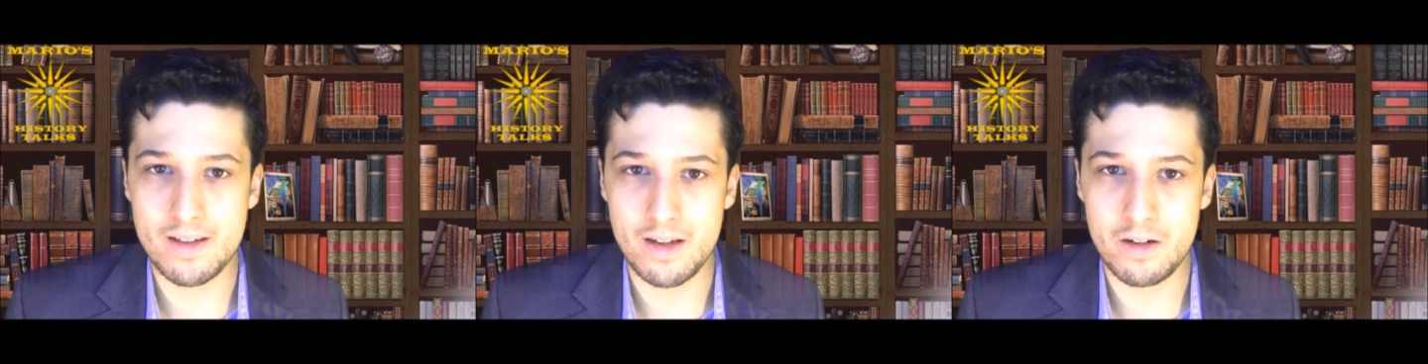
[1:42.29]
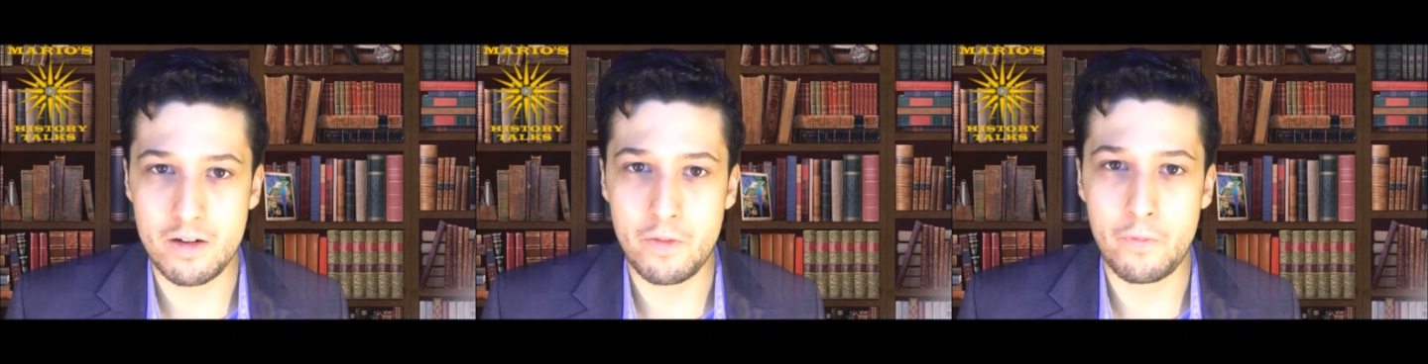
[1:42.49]

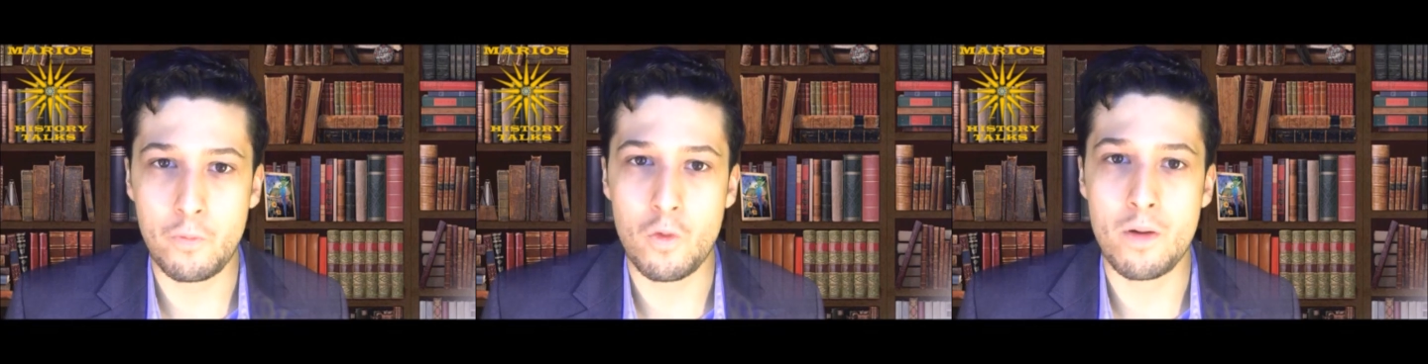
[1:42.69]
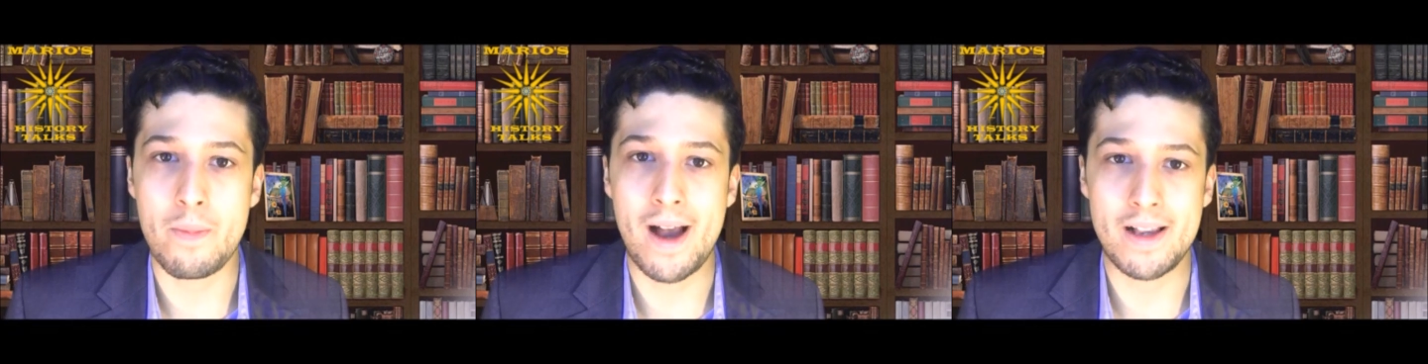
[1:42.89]
center
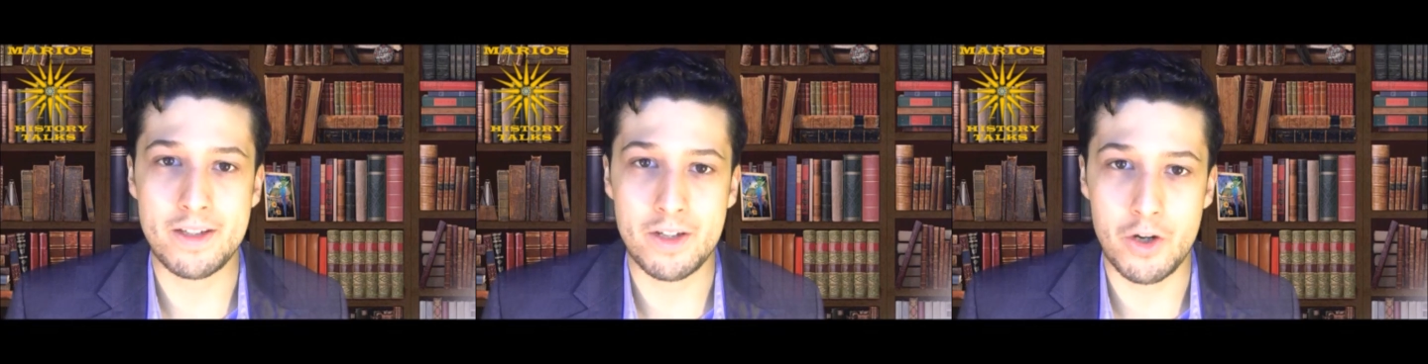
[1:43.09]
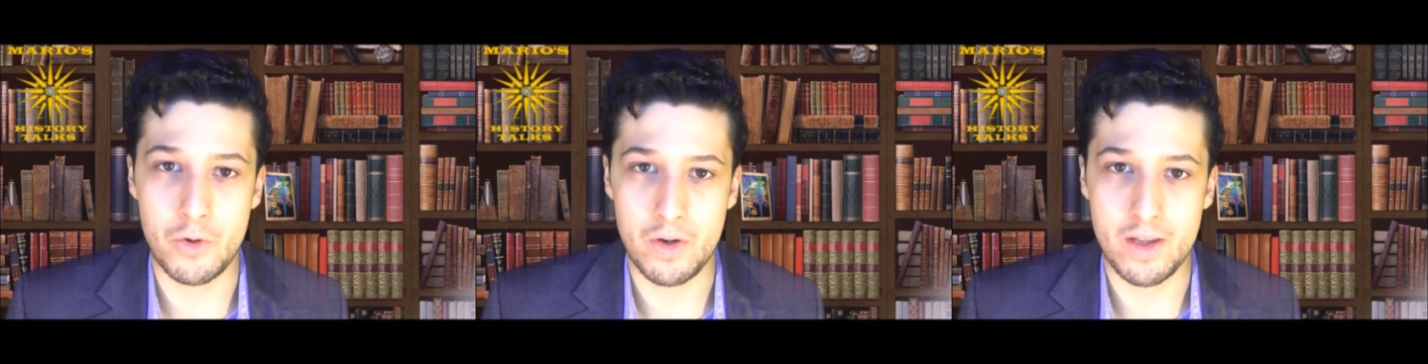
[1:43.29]
for
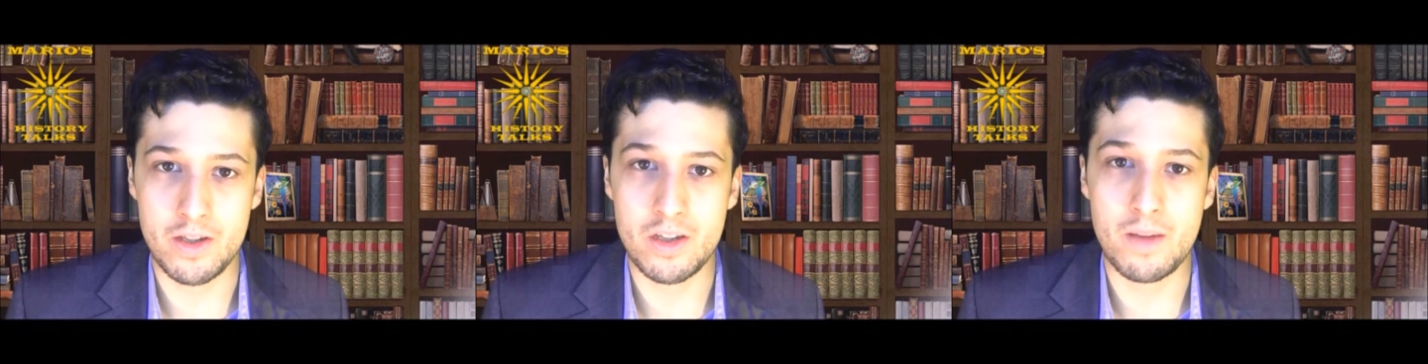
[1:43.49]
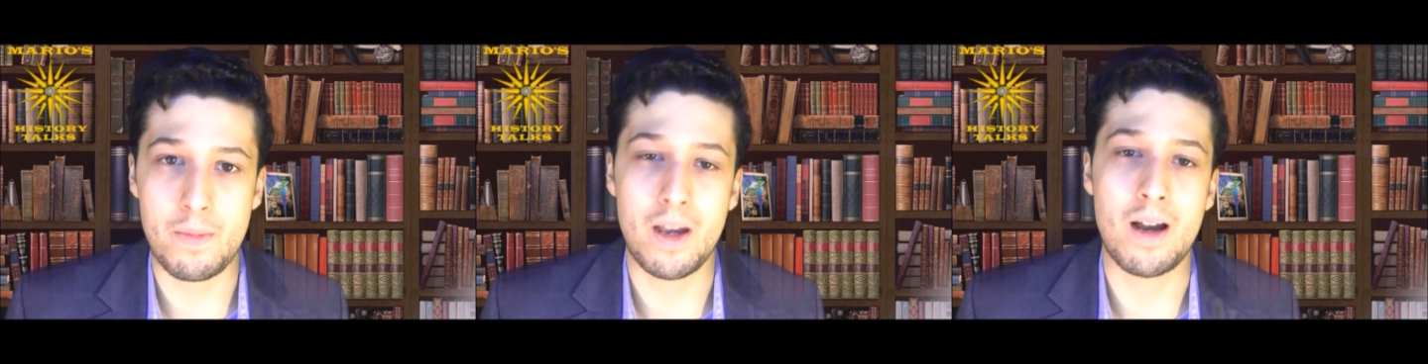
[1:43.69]

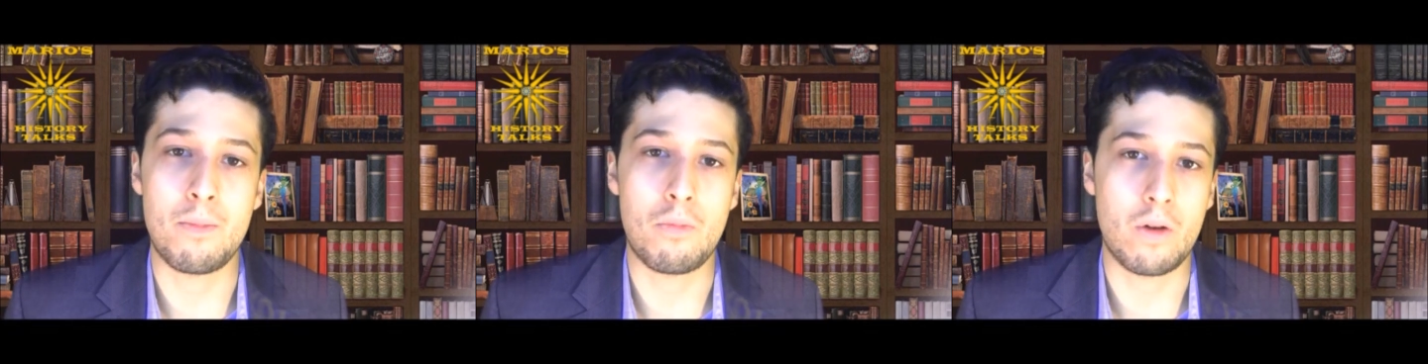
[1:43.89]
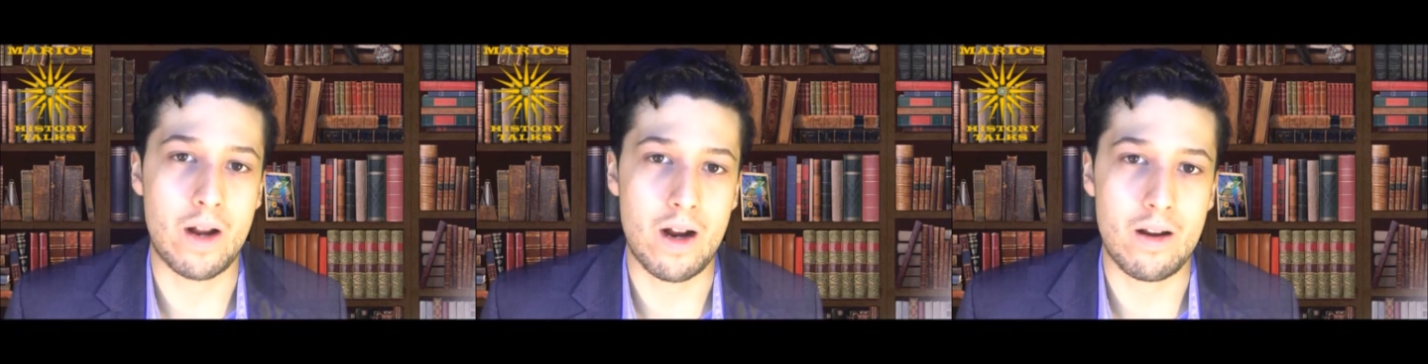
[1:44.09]
Macedonians to
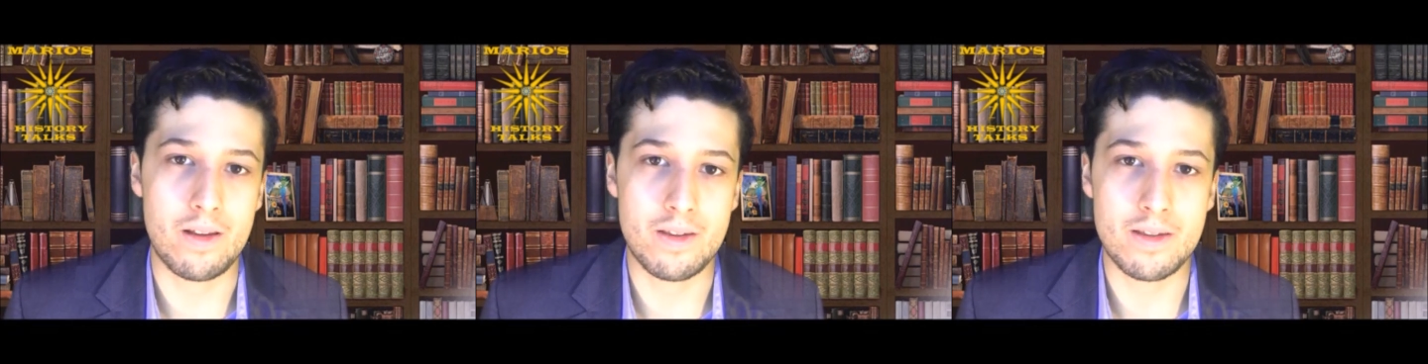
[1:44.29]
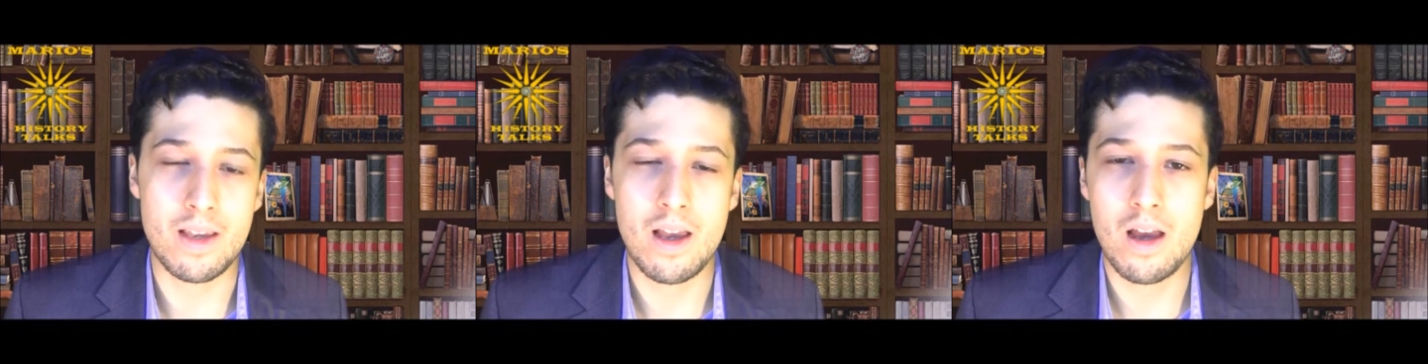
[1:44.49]
become
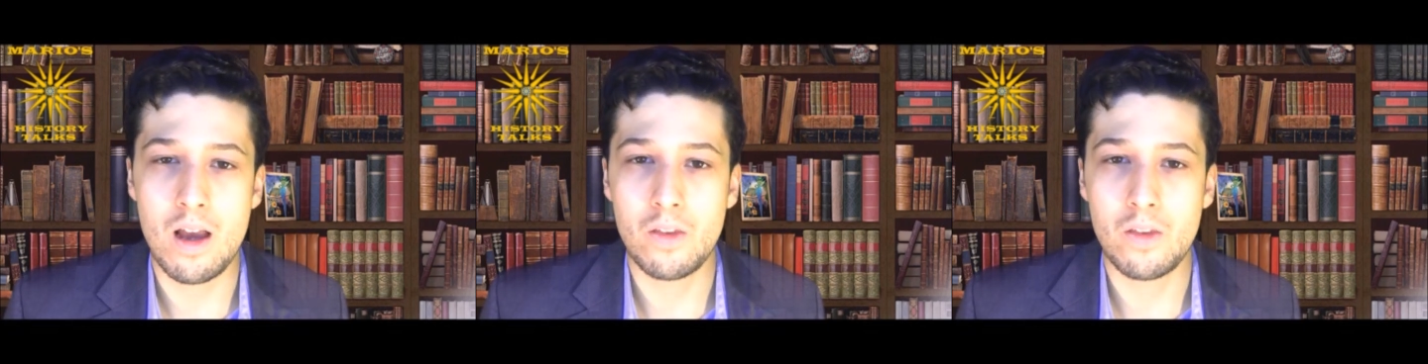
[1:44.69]
Bulgarians.